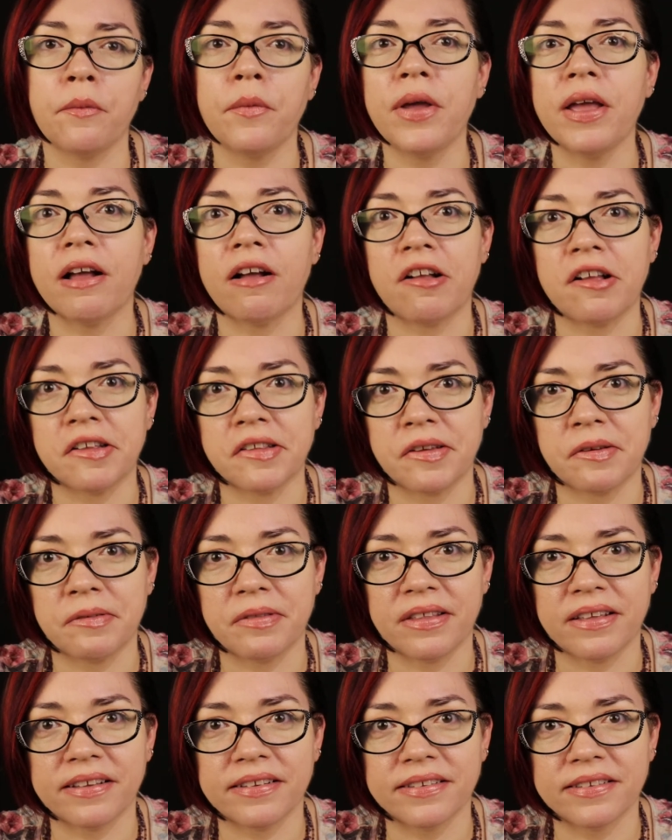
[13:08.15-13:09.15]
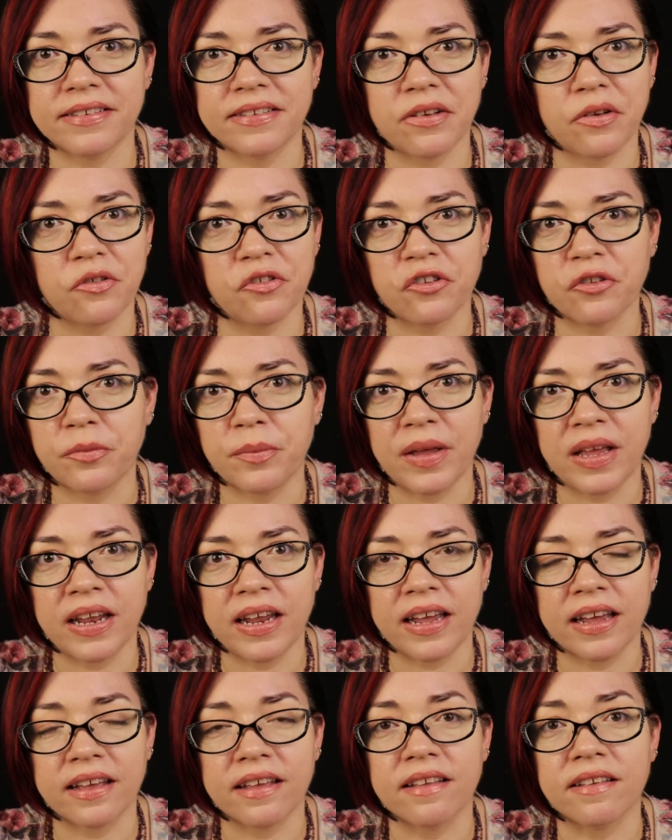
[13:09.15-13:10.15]
We all know this. Social
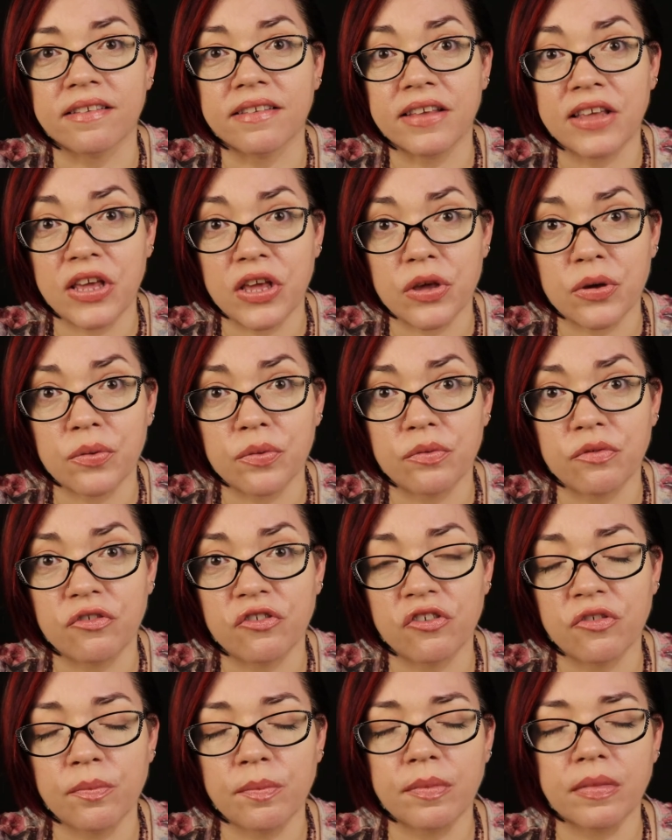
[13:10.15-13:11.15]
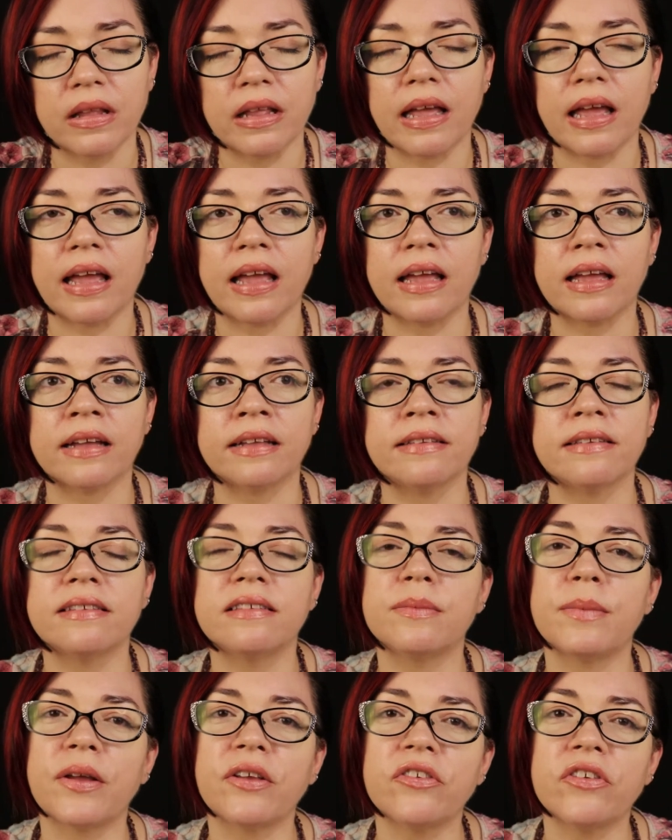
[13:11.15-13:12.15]
media is huge. And
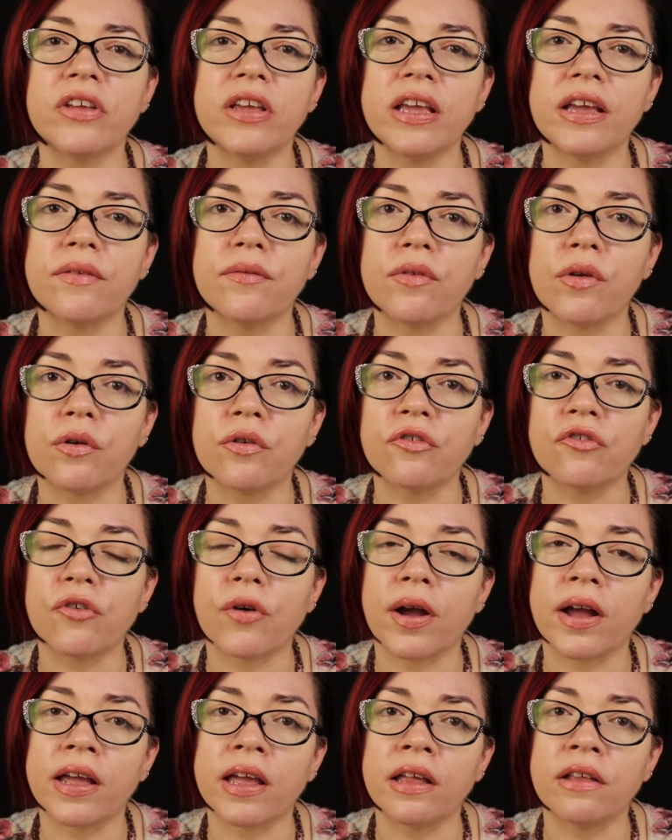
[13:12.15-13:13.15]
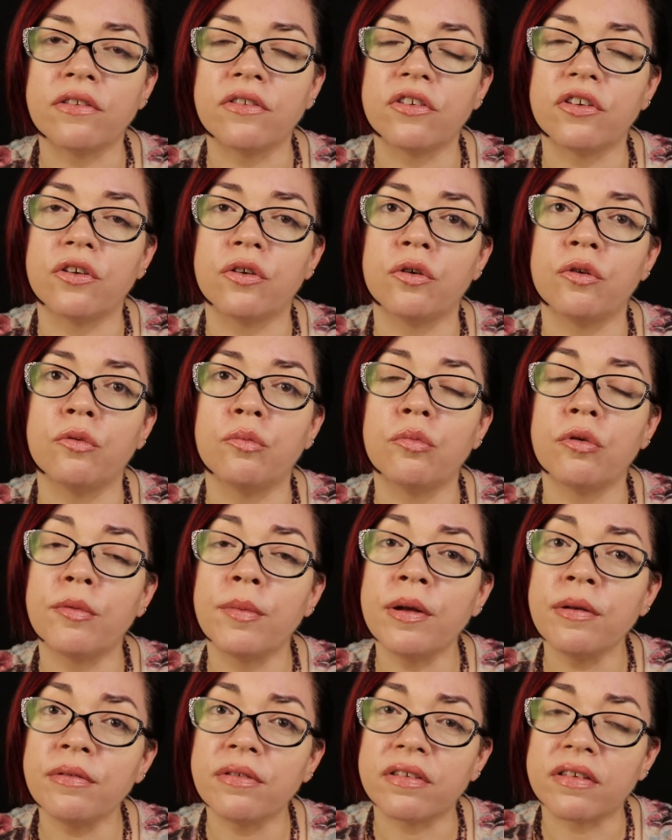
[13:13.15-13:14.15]
especially if you're trying to
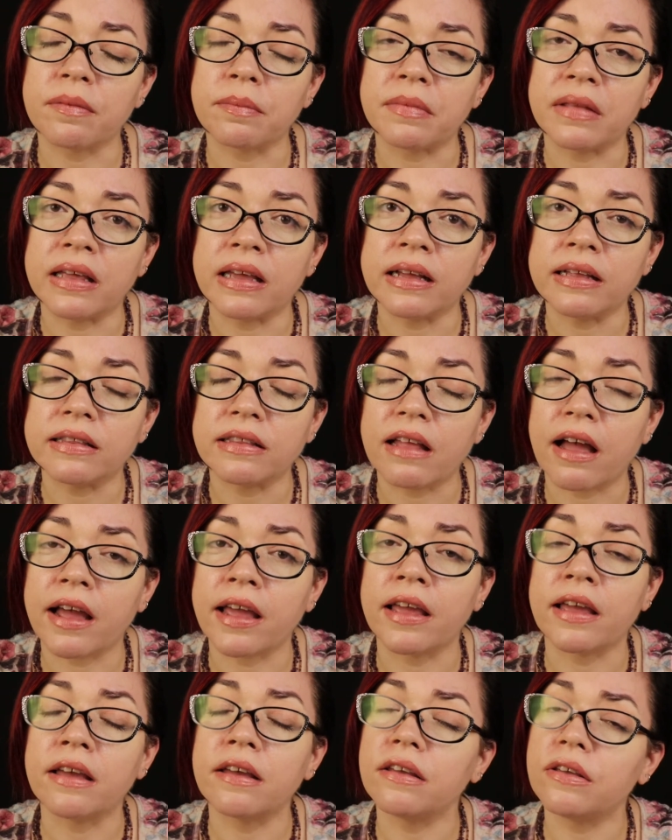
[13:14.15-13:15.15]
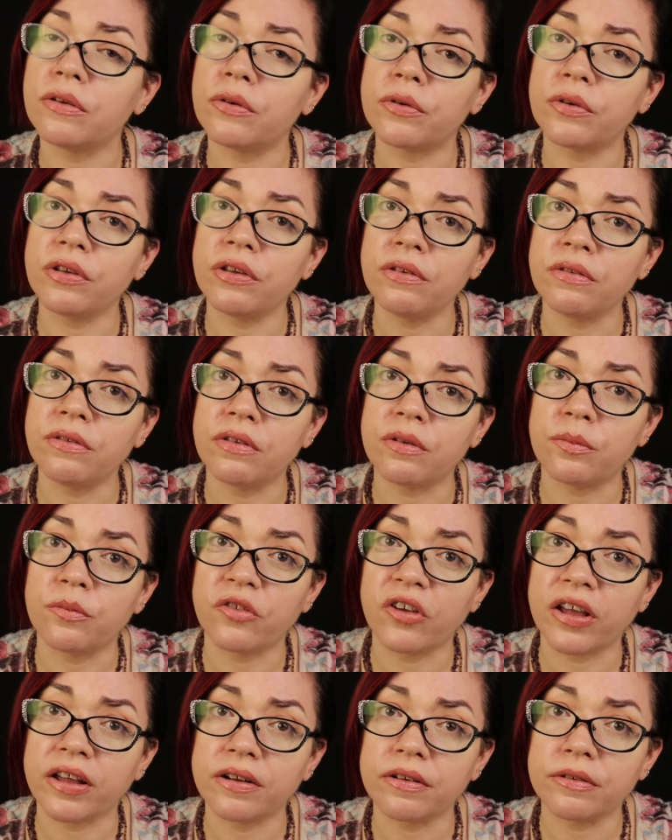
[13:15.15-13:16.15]
promote something like your YouTube
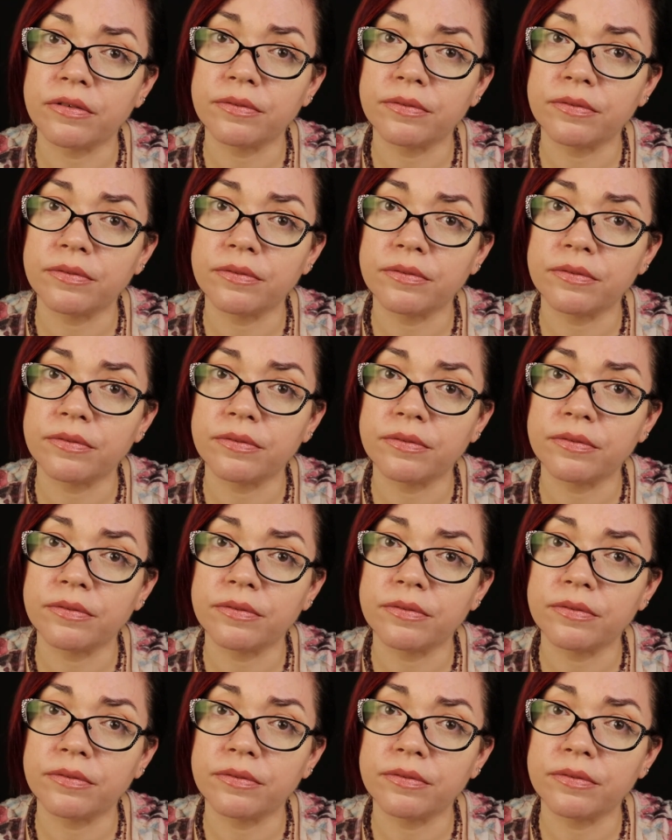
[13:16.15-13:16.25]
channel.